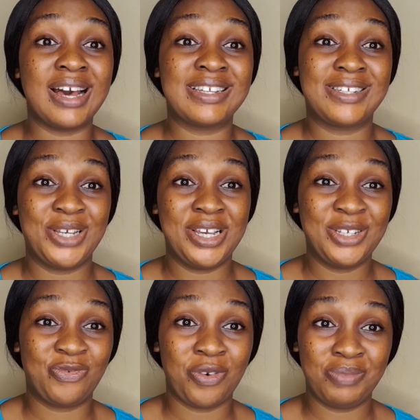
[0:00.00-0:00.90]
has
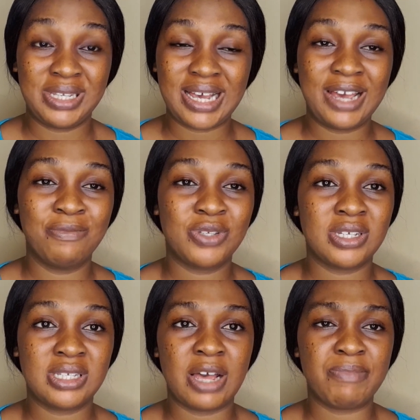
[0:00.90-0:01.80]
changed from time
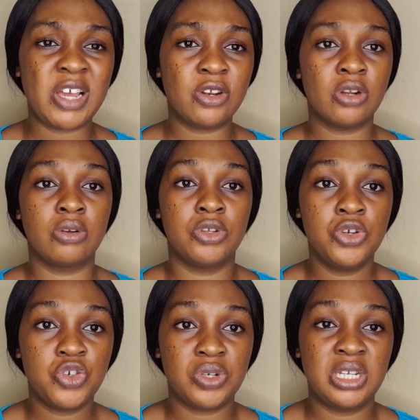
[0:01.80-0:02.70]
to time now
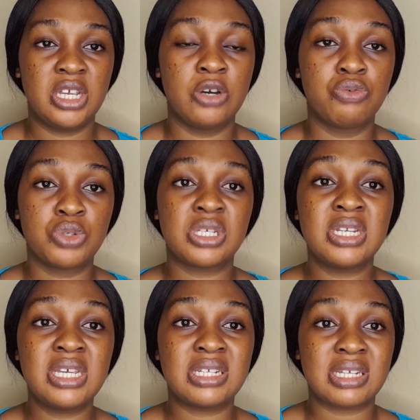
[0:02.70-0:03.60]
usually a
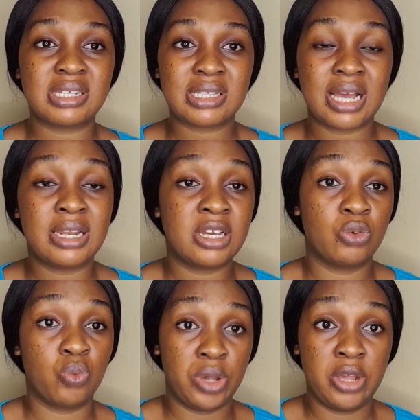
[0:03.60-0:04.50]
routine is a
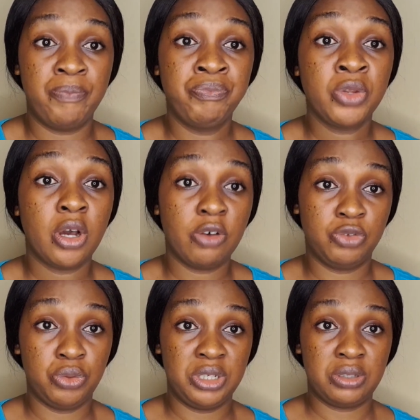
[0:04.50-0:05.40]
standard way of
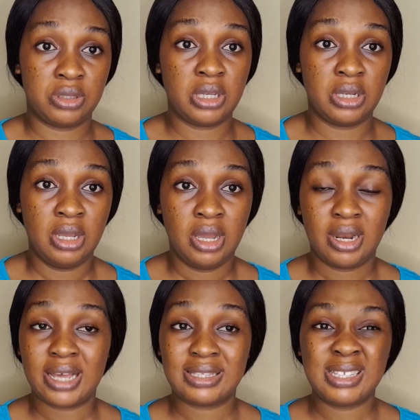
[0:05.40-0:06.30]
doing a thing
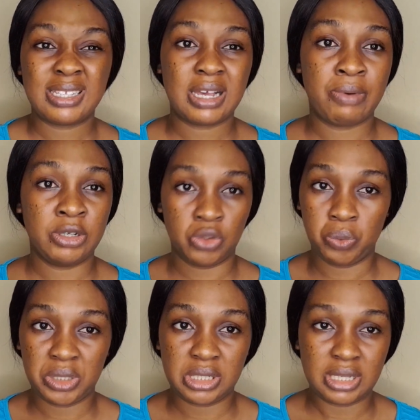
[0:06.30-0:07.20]
like this is how i
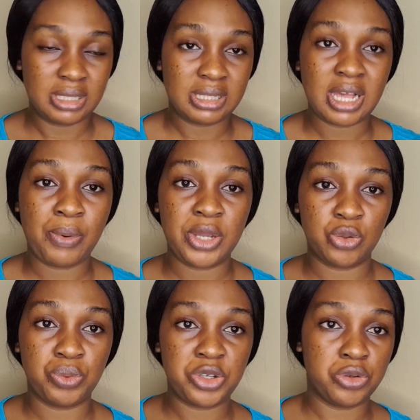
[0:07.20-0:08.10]
do it and this is how i
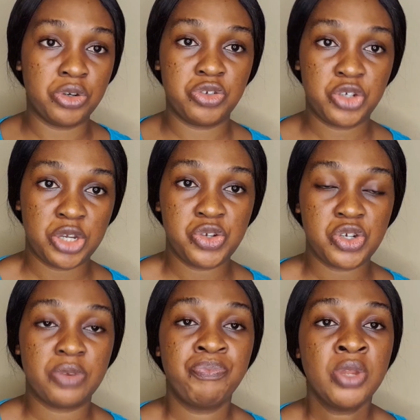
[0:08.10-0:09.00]
do it you don't change
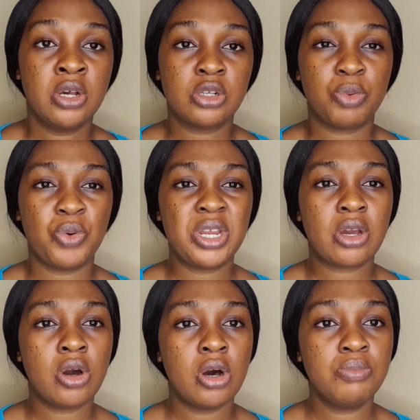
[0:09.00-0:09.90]
it so but when
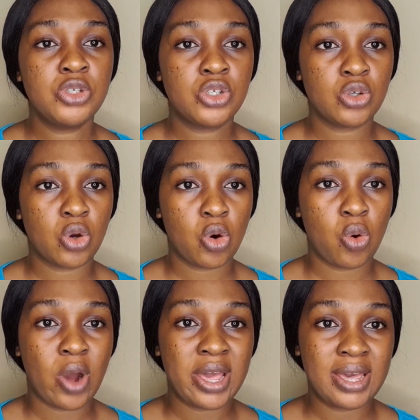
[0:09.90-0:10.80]
it comes to
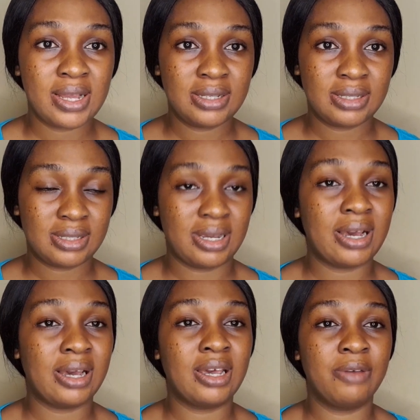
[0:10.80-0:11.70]
quiet
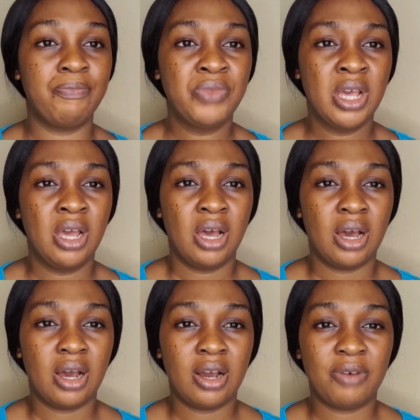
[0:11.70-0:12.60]
time
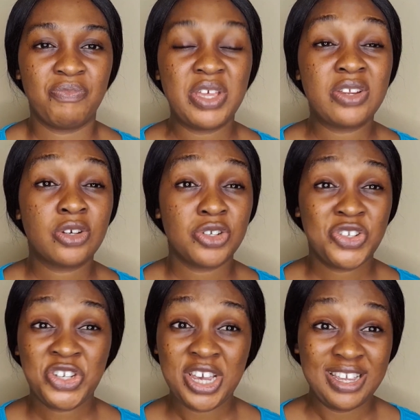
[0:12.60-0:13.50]
um, it can
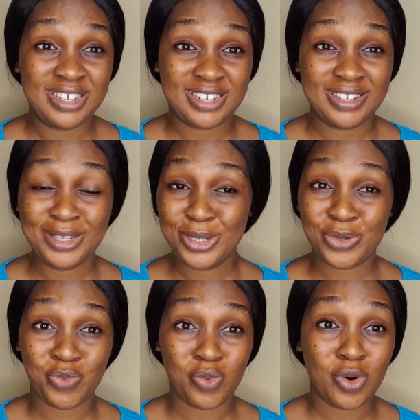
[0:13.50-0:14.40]
change. This is
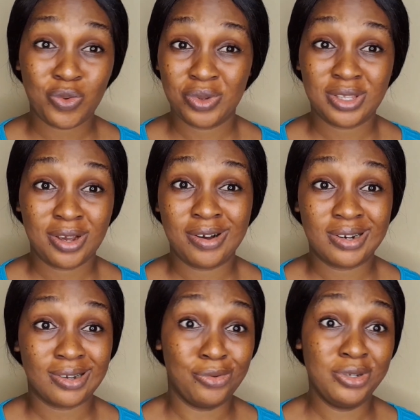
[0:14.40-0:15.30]
a walk with
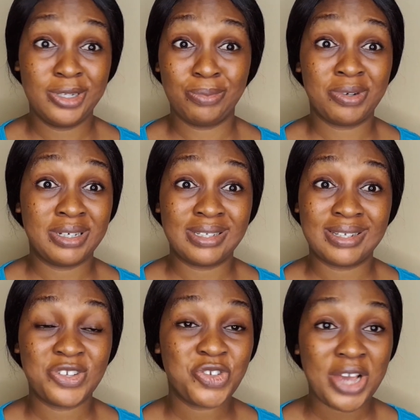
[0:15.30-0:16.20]
God. The Holy Spirit is
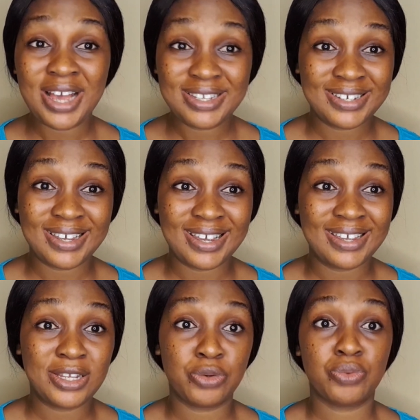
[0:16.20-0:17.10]
in charge here.
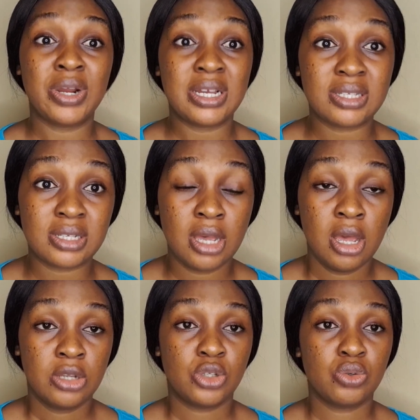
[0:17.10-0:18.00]
He directs.
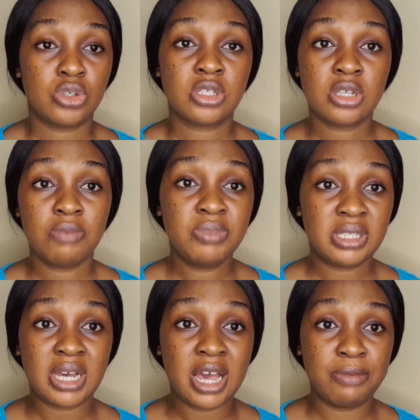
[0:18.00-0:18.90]
So
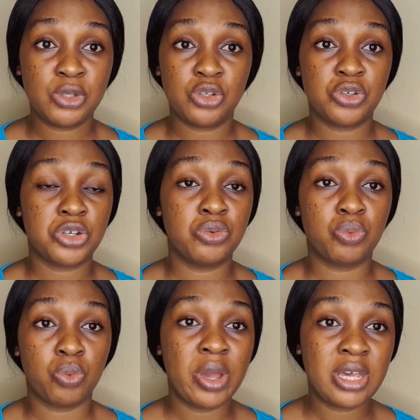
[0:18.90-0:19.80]
sometimes you
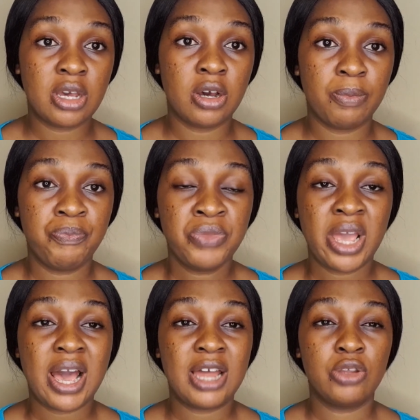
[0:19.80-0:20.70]
can wake up
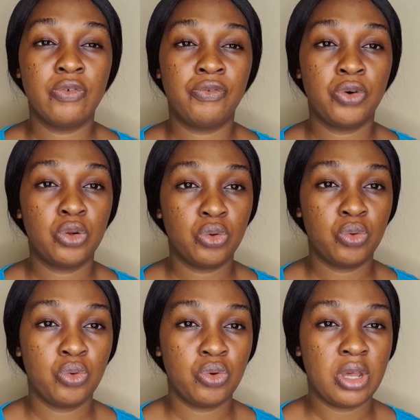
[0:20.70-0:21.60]
and you
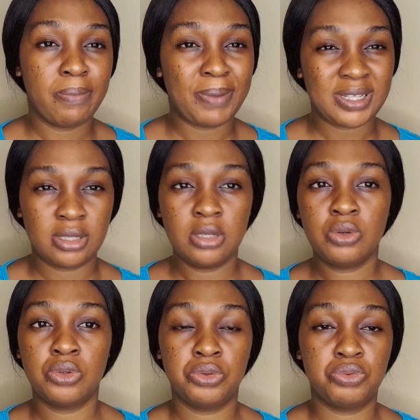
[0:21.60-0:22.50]
follow a
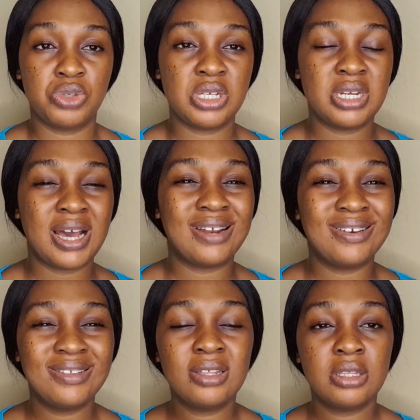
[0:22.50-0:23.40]
particular routine.
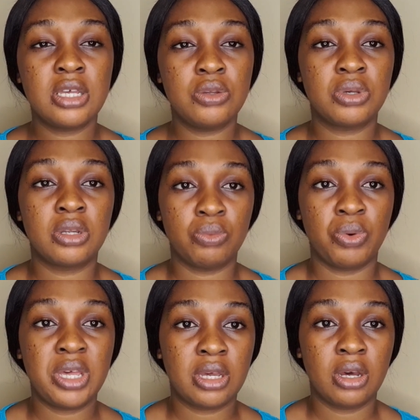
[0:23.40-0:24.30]
Another day you can
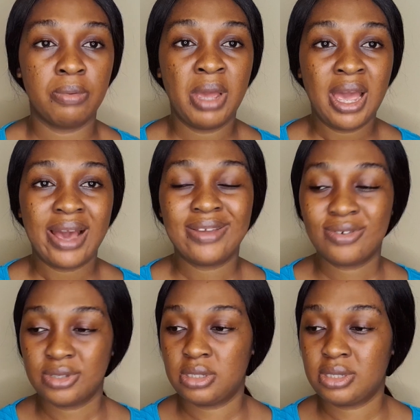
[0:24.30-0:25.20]
wake up and you
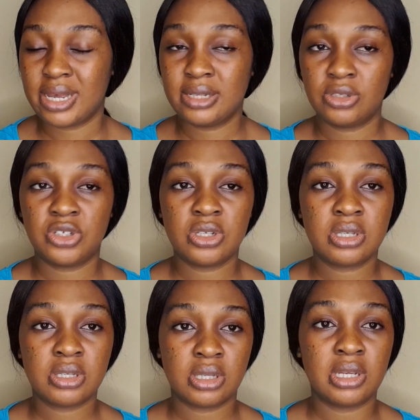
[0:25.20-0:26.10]
could decide to
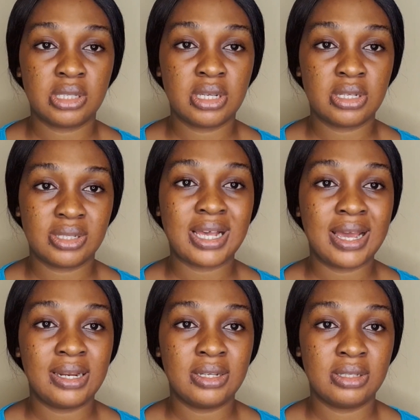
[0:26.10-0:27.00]
just sit in
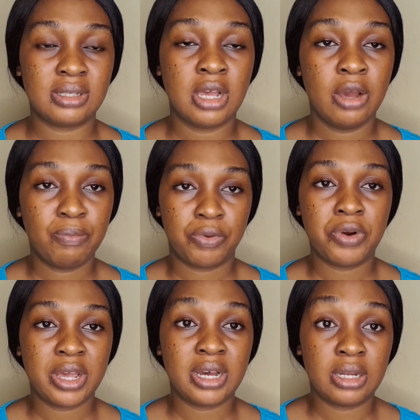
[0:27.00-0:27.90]
silence,
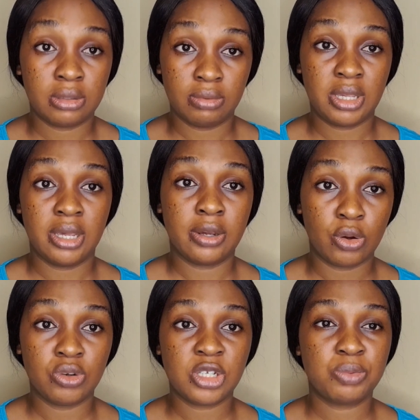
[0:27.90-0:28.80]
pray and hear
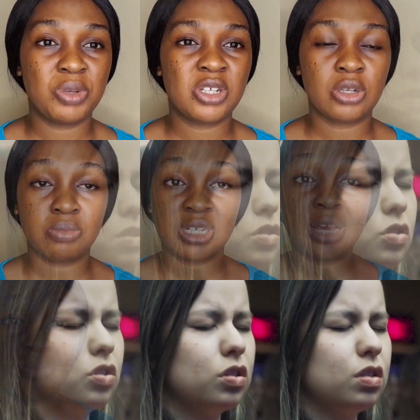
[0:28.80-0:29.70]
God speak.
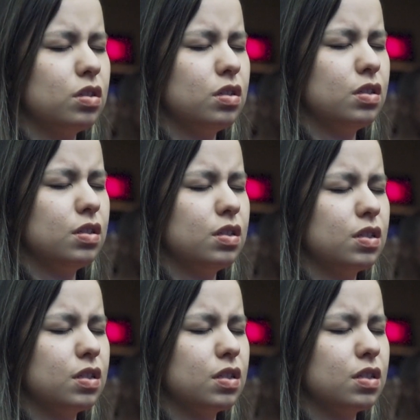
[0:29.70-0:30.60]
Sometimes it could start
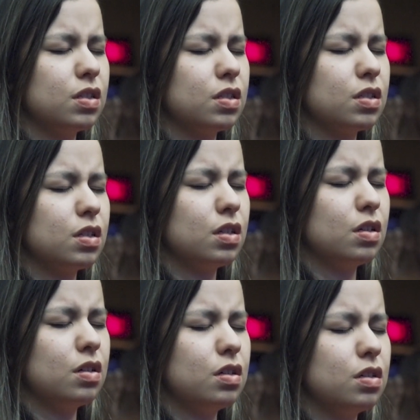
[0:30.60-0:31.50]
off with worship. So